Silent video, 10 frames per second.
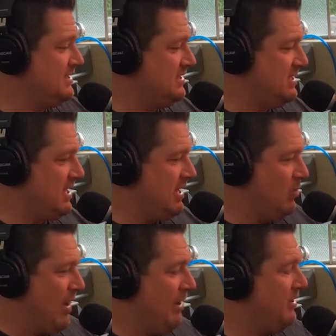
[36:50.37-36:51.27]
is a
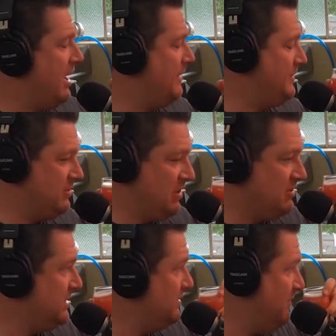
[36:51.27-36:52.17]
wild hop that
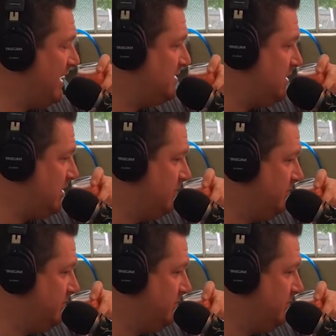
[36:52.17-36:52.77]
grows in New Mexico.